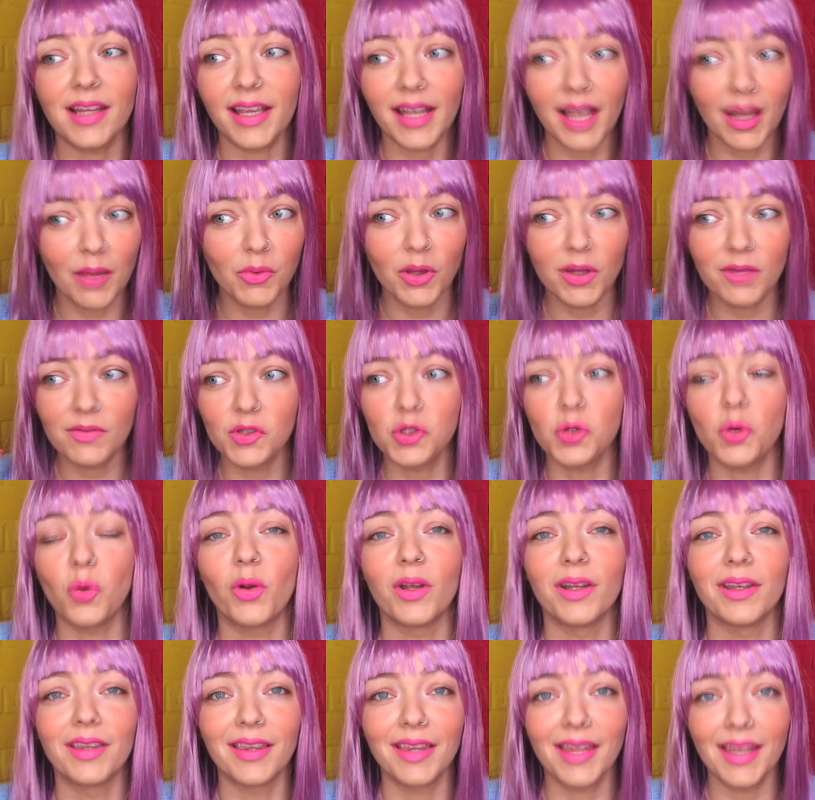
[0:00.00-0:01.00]
Like, I'm not even
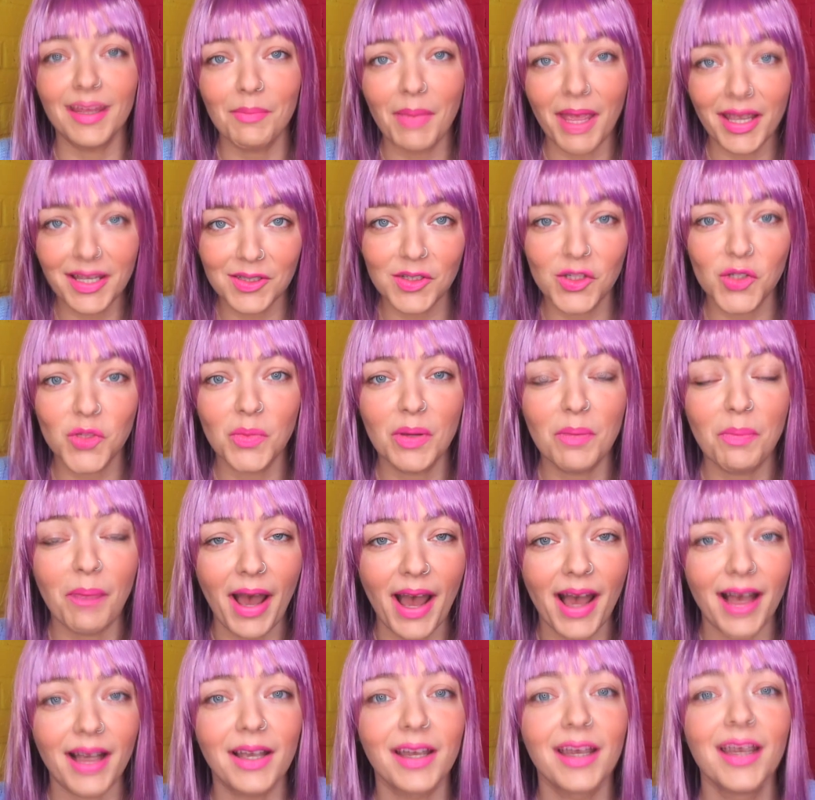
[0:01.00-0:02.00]
joking, they messaged me
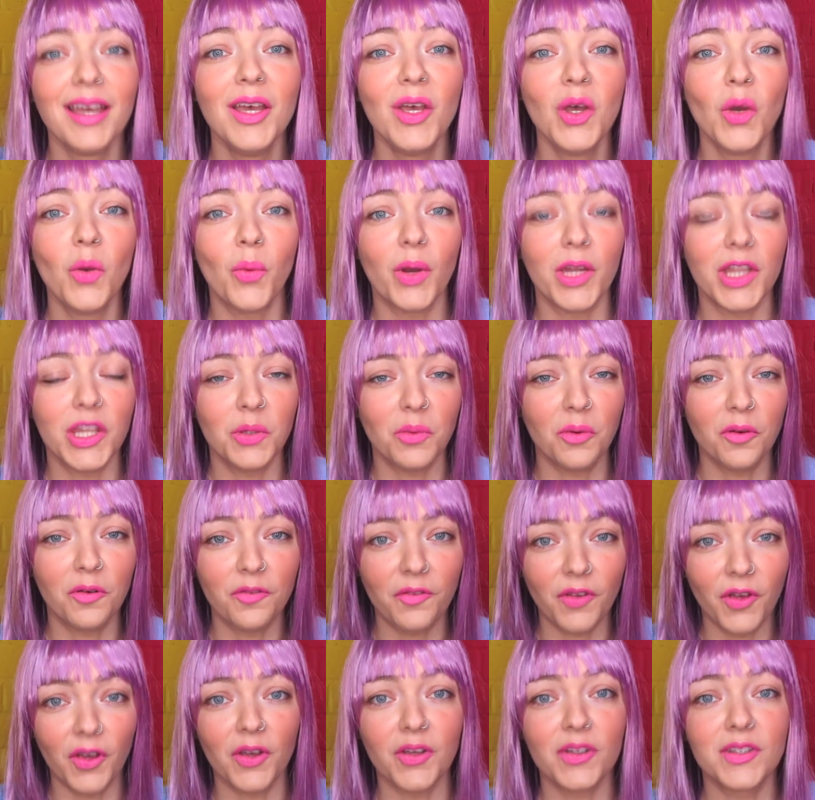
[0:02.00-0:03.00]
back when they were
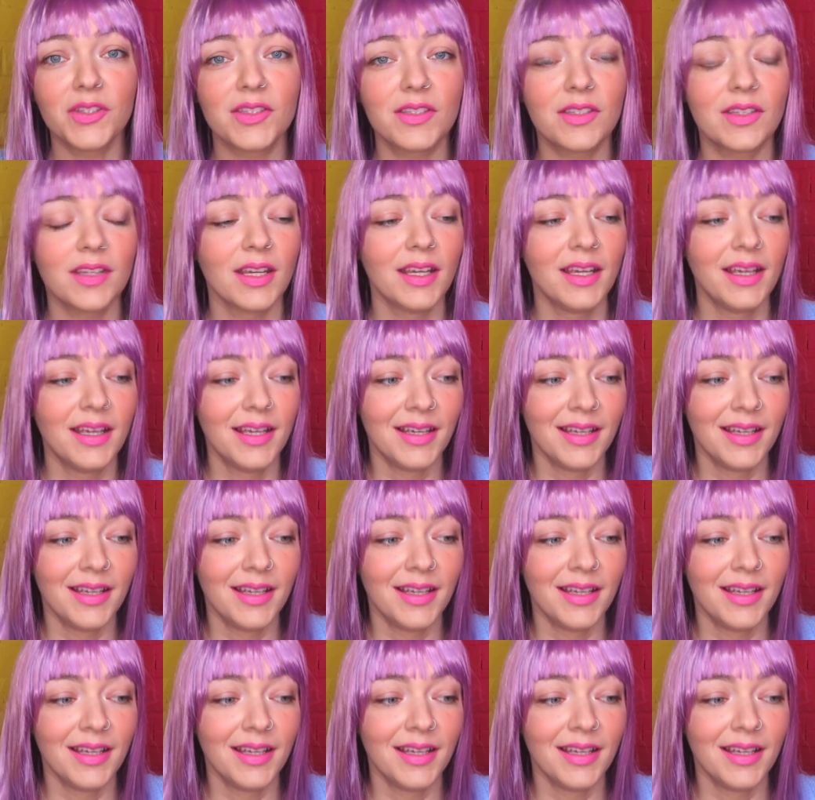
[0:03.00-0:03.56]
first